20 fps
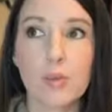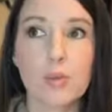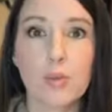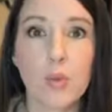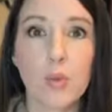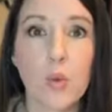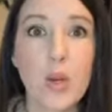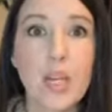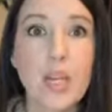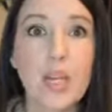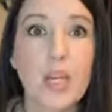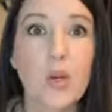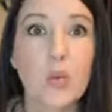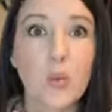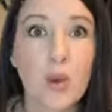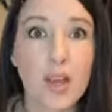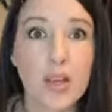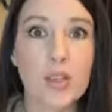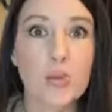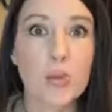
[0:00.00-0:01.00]
we can
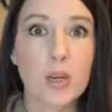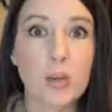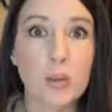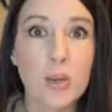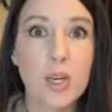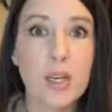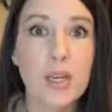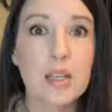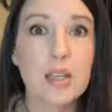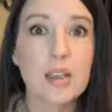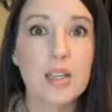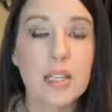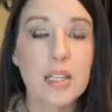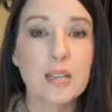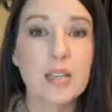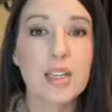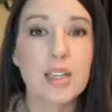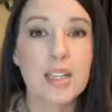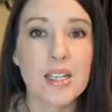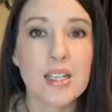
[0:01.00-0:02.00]
rest. When we leave it
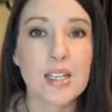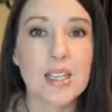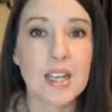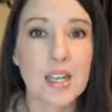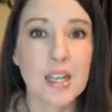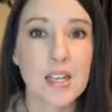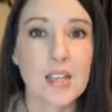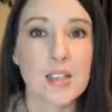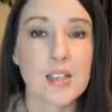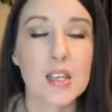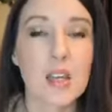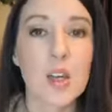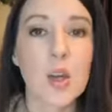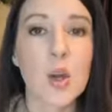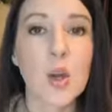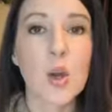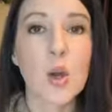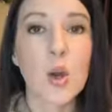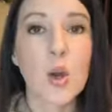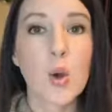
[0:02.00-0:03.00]
in his hands,
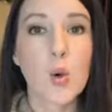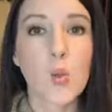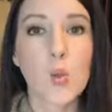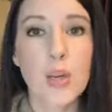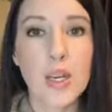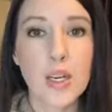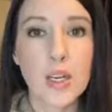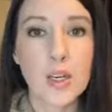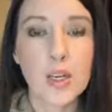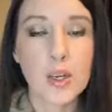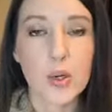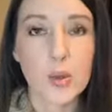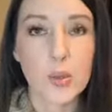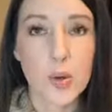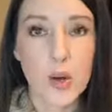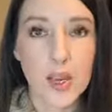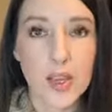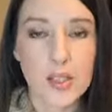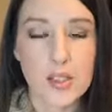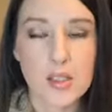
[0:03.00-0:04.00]
we can
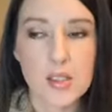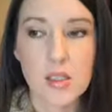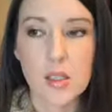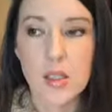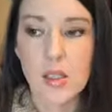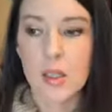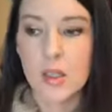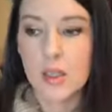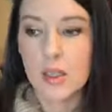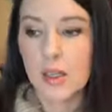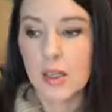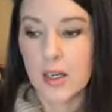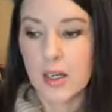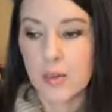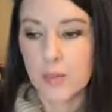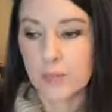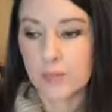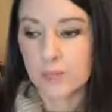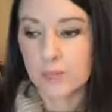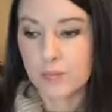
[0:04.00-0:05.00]
rest.
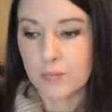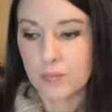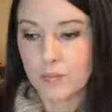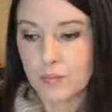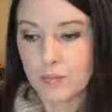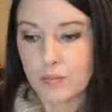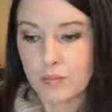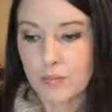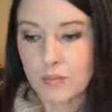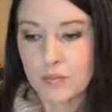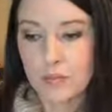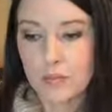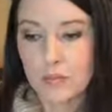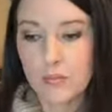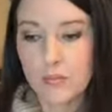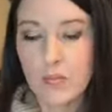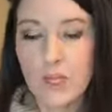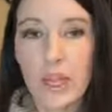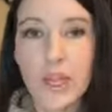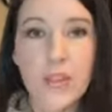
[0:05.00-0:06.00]
Um,
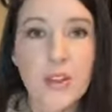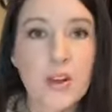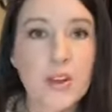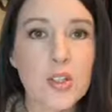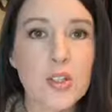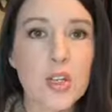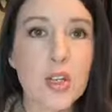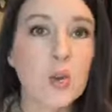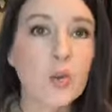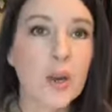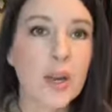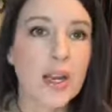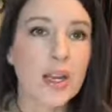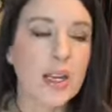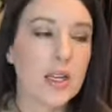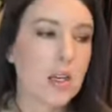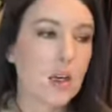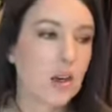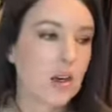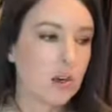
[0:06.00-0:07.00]
and there's no way
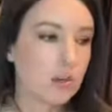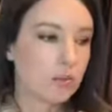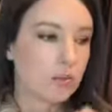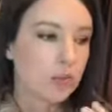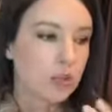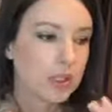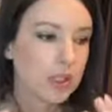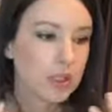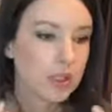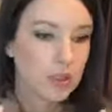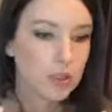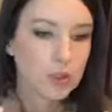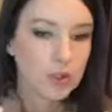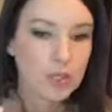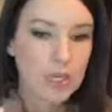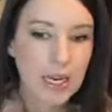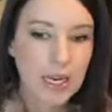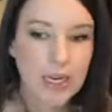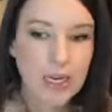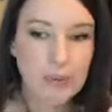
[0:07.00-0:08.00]
in our little
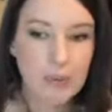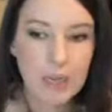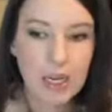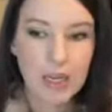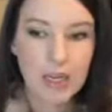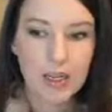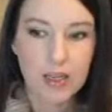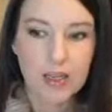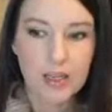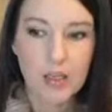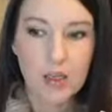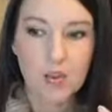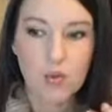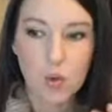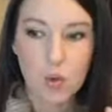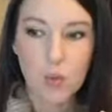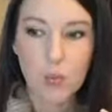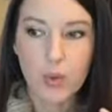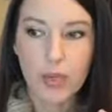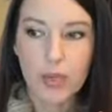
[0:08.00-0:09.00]
tiny minds of
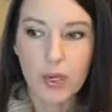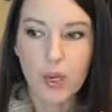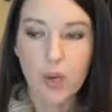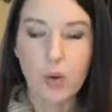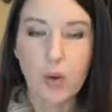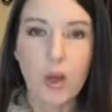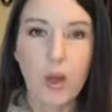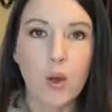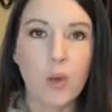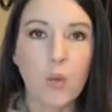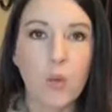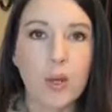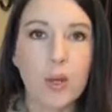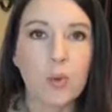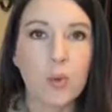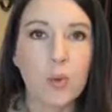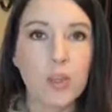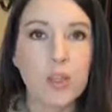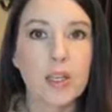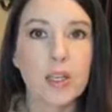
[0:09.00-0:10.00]
what we know how we
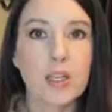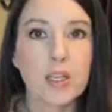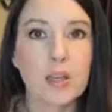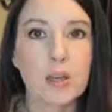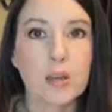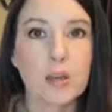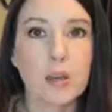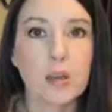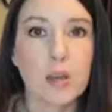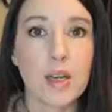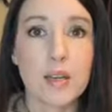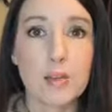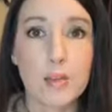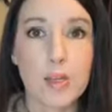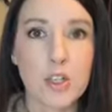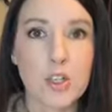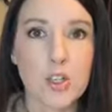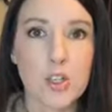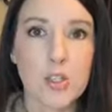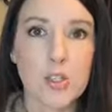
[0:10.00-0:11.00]
really can
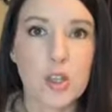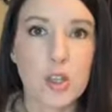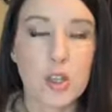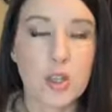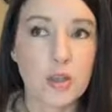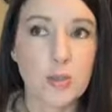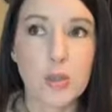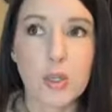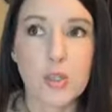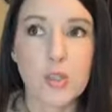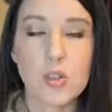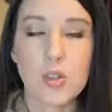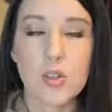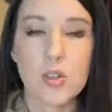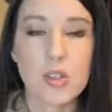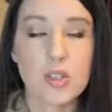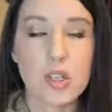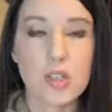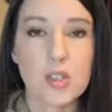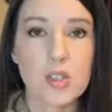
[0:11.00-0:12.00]
administer, administer
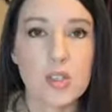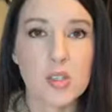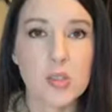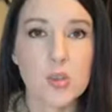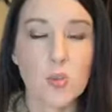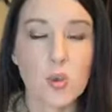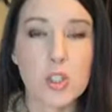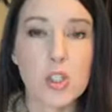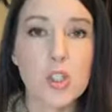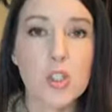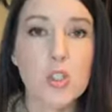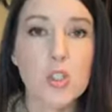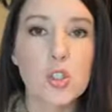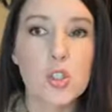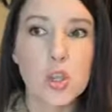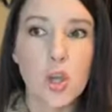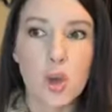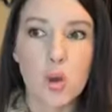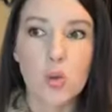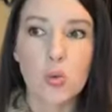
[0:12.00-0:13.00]
justice. We just
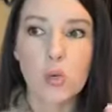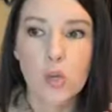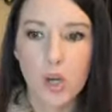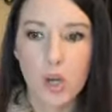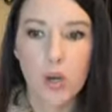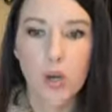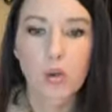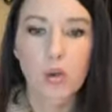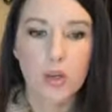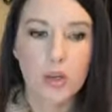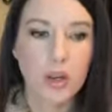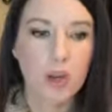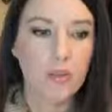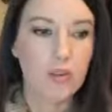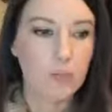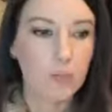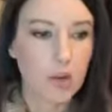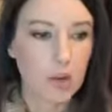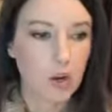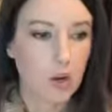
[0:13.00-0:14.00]
don't know enough
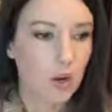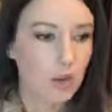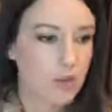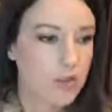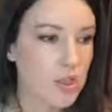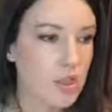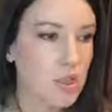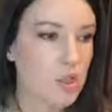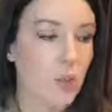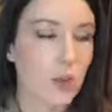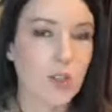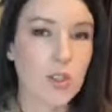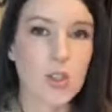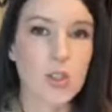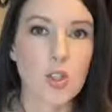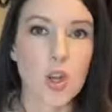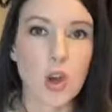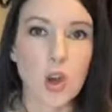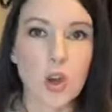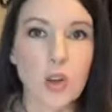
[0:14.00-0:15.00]
about all the situations,
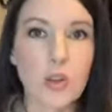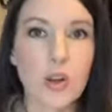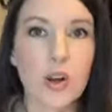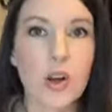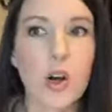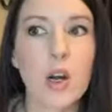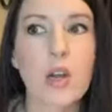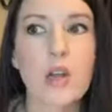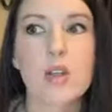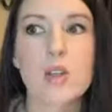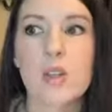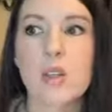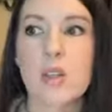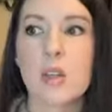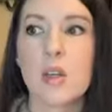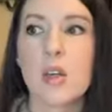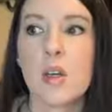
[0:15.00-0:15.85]
all the hearts,